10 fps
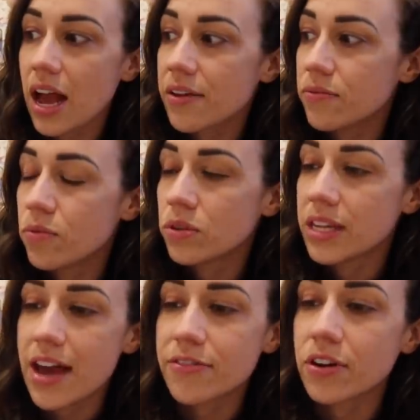I will
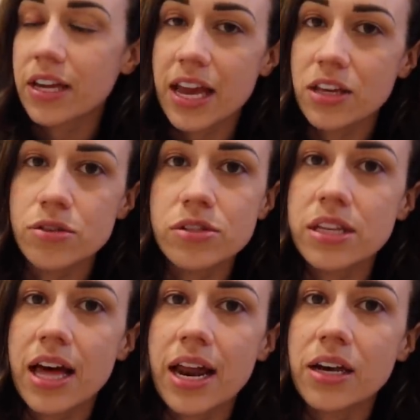never get used
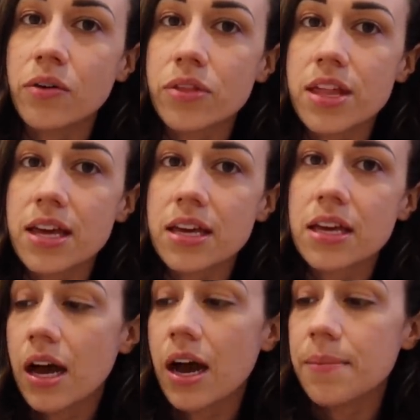to that. I don't
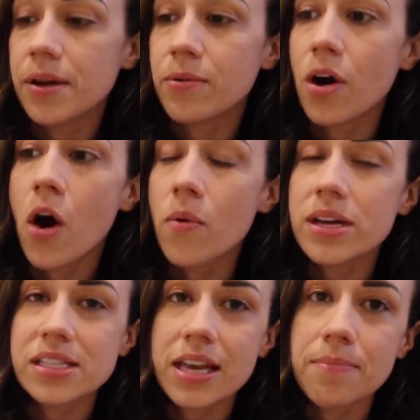think um, it will
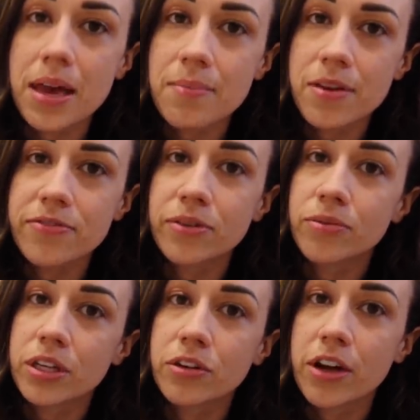always like make me feel
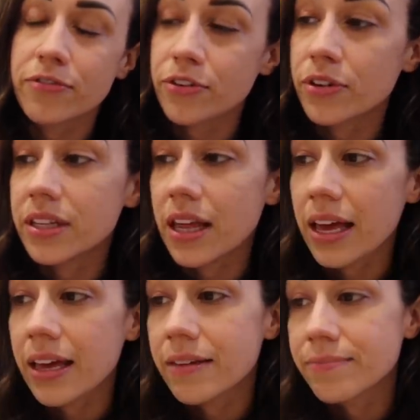really grateful and
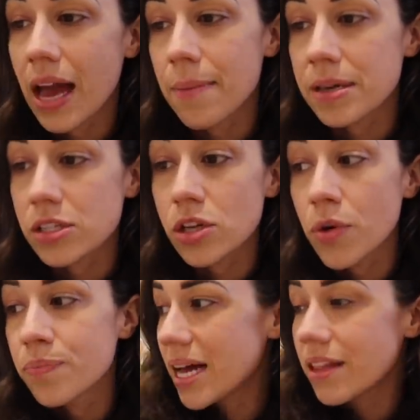like happy.
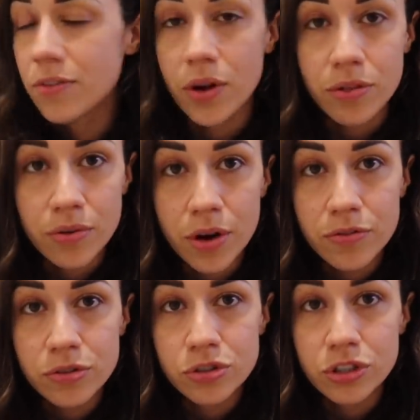So I love going through all
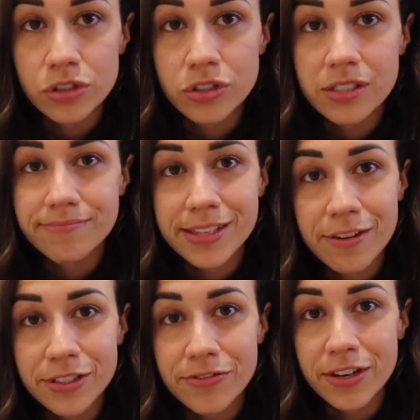those journals.
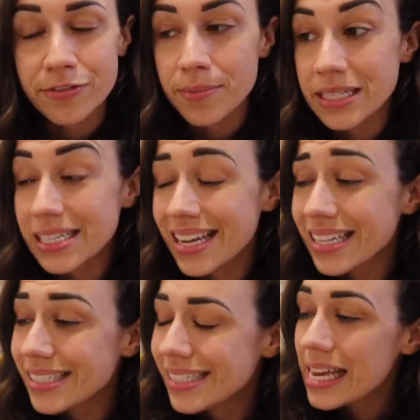That was fun for me
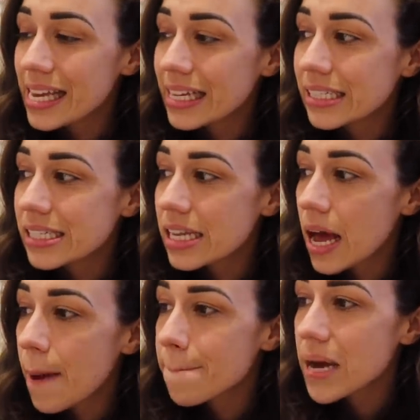tonight. And
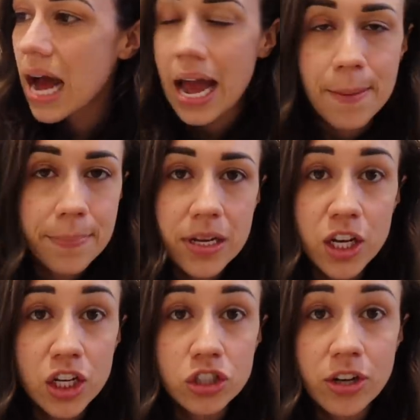um, I'm
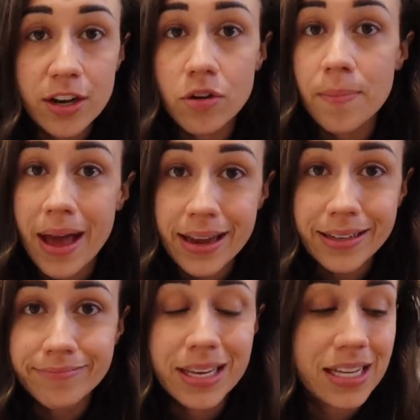gonna try to go to
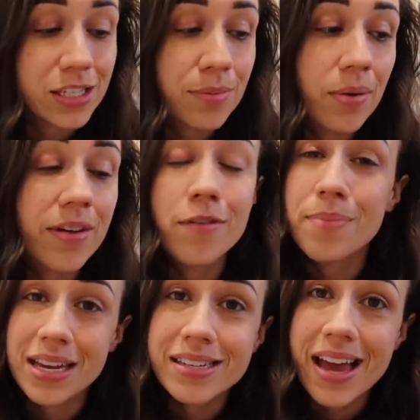bed because tomorrow we have a
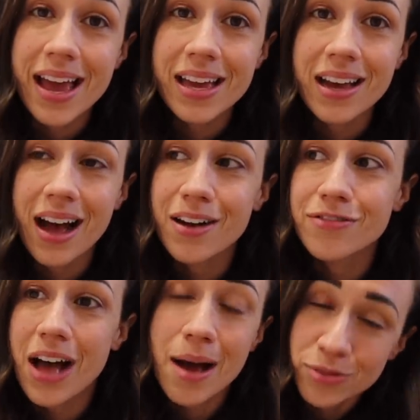big day
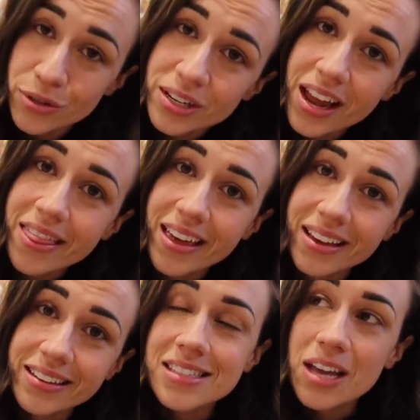of absolutely
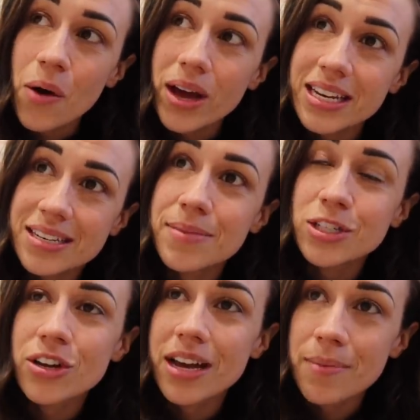nothing. So I need to
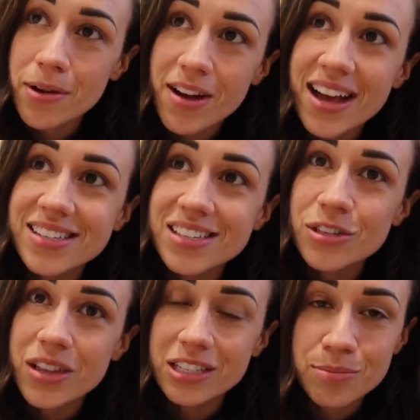make sure I get my rest
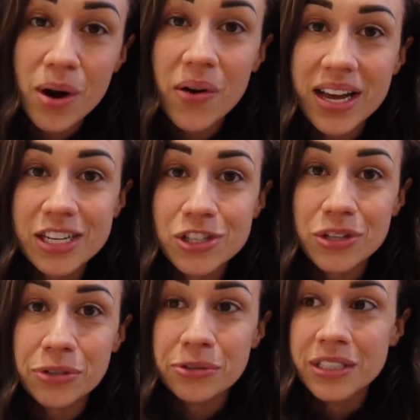so that tomorrow I can
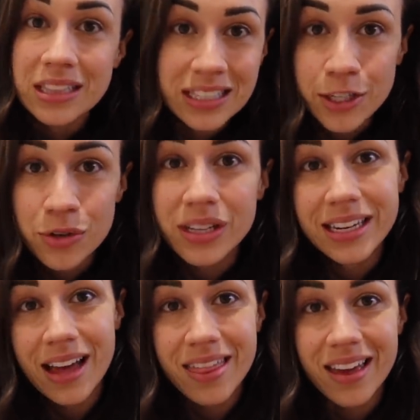do
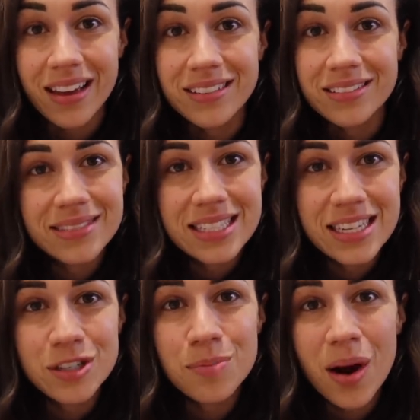literally nothing.
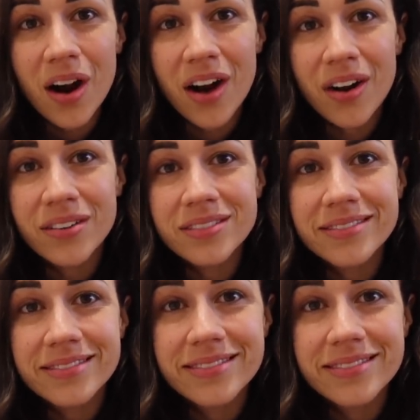See you tomorrow.